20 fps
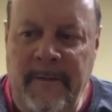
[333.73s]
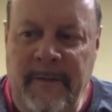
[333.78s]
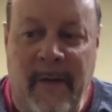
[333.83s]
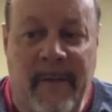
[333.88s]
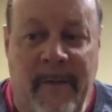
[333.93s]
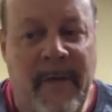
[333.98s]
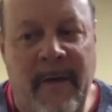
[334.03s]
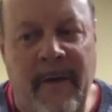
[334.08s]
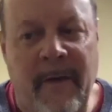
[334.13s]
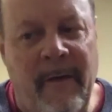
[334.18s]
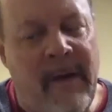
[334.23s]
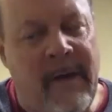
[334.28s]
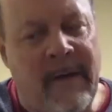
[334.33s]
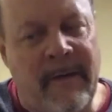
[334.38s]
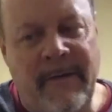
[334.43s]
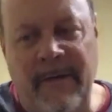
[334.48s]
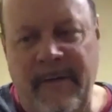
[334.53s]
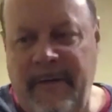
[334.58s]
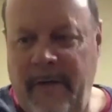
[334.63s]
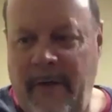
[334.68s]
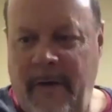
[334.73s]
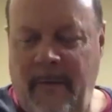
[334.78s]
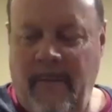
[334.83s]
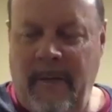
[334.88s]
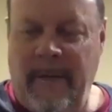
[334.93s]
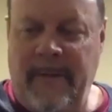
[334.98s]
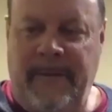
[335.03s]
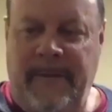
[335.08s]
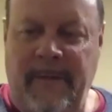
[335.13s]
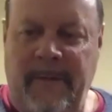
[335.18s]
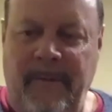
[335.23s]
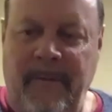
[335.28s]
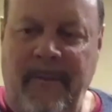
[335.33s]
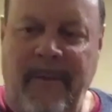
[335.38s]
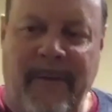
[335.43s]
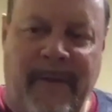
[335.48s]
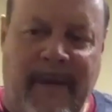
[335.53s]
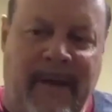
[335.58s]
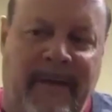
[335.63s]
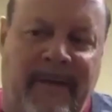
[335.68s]
So I'm curious, as you go into
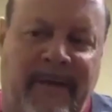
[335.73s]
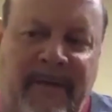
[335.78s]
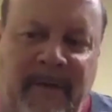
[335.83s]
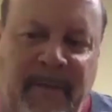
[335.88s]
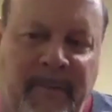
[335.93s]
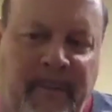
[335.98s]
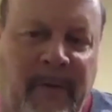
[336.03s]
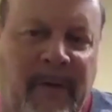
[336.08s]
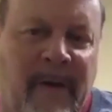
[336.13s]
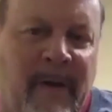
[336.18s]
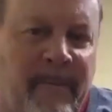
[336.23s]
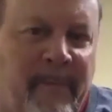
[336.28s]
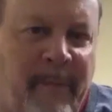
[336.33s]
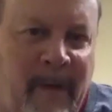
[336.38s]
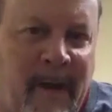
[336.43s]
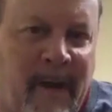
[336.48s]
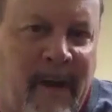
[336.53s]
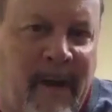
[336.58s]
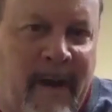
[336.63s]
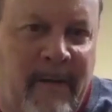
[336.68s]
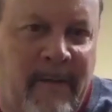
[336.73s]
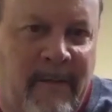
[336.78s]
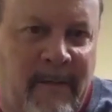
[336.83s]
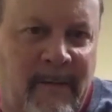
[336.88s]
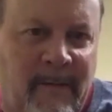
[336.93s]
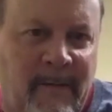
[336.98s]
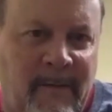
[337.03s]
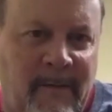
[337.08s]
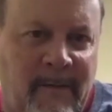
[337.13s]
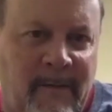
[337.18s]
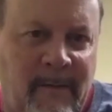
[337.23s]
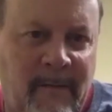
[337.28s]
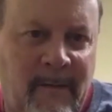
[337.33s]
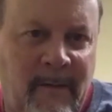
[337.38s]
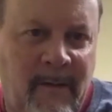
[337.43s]
this spring practice,